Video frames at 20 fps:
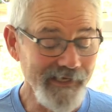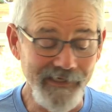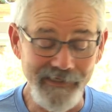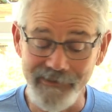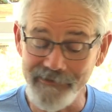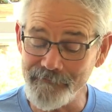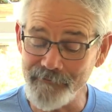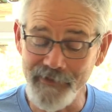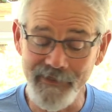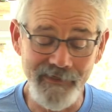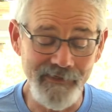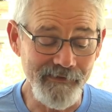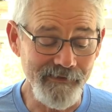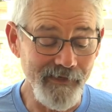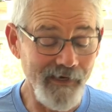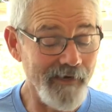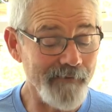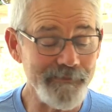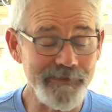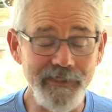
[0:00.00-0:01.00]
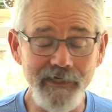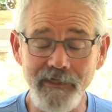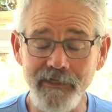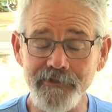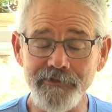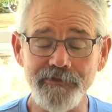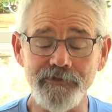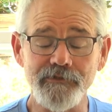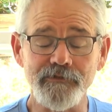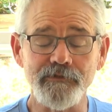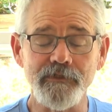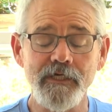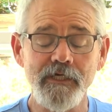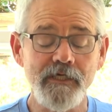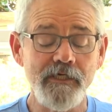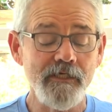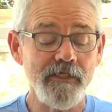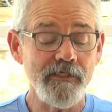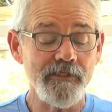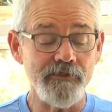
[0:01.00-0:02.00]
Amen. I'm telling you,
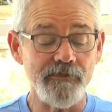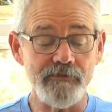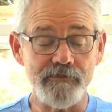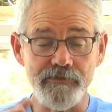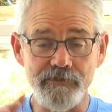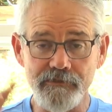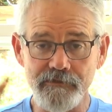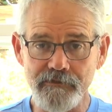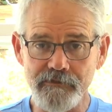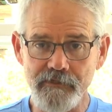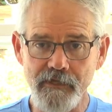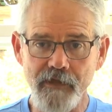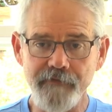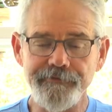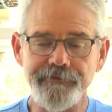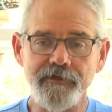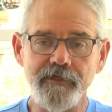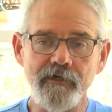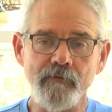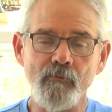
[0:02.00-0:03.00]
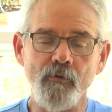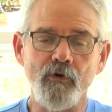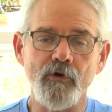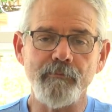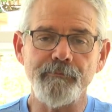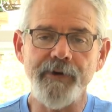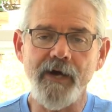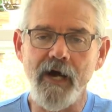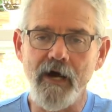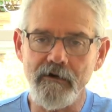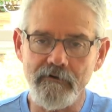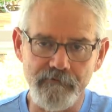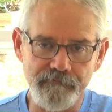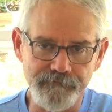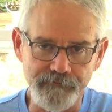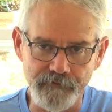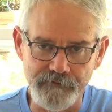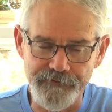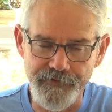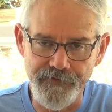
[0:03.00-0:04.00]
there's nothing more
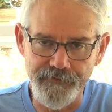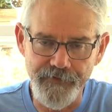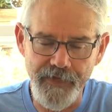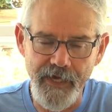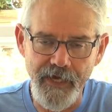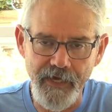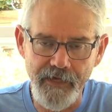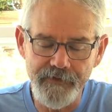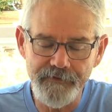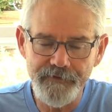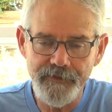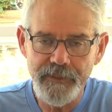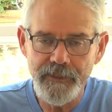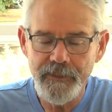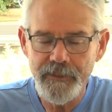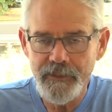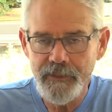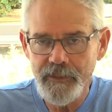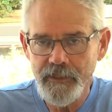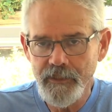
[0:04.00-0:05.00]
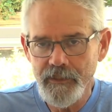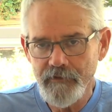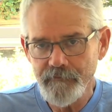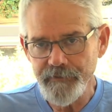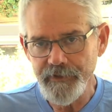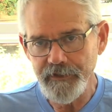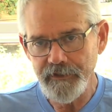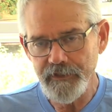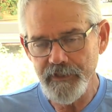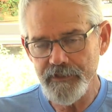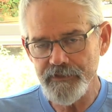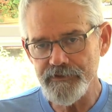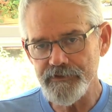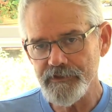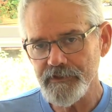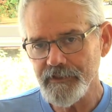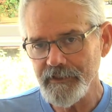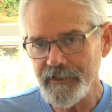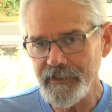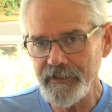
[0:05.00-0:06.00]
powerful than that.
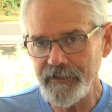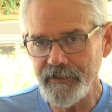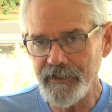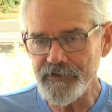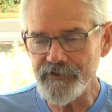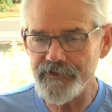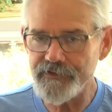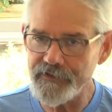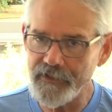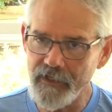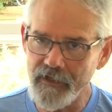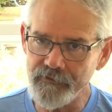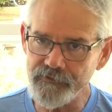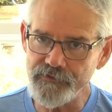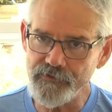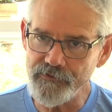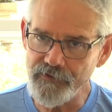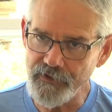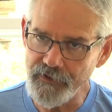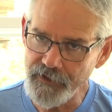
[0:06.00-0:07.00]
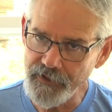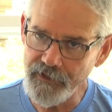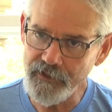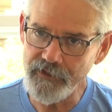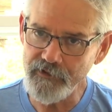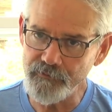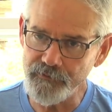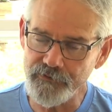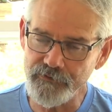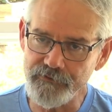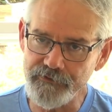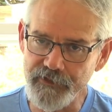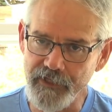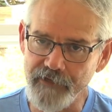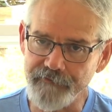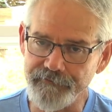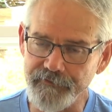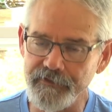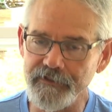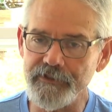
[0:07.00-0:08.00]
Because he gets down to the Hebrew
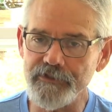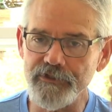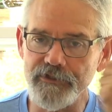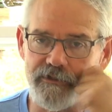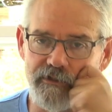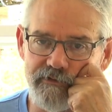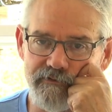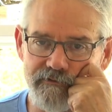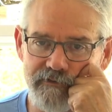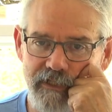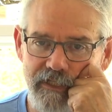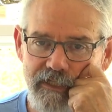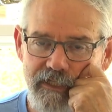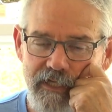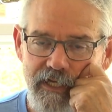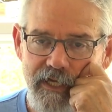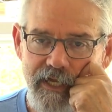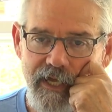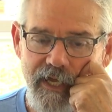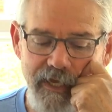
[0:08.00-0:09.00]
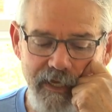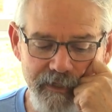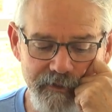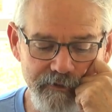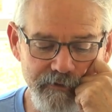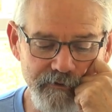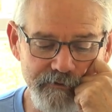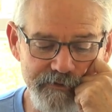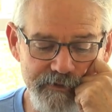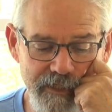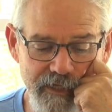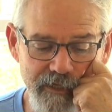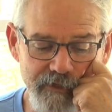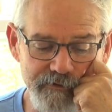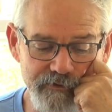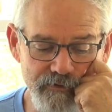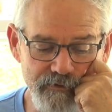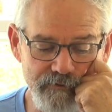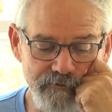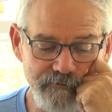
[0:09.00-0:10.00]
definition and he'll
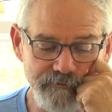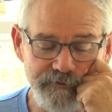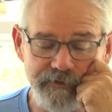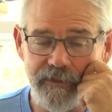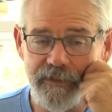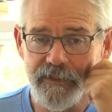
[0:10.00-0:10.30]
tell you